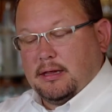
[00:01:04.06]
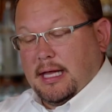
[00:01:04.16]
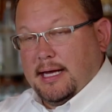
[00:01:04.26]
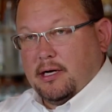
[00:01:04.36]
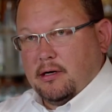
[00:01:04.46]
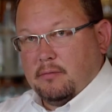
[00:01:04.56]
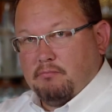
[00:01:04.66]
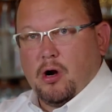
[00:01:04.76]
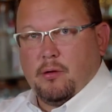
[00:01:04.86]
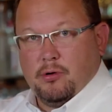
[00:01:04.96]
lighter
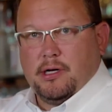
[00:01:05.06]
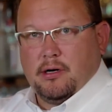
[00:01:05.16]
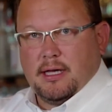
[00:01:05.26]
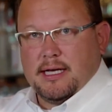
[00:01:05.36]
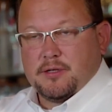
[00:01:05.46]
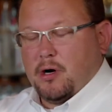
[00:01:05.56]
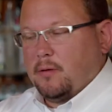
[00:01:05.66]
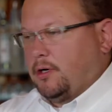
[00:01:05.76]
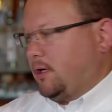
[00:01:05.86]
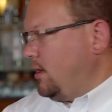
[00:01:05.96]
marbling or less
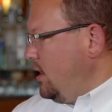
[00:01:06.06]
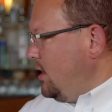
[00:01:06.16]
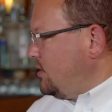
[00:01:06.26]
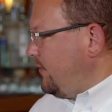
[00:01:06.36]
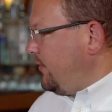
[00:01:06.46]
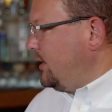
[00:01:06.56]
marbling. So for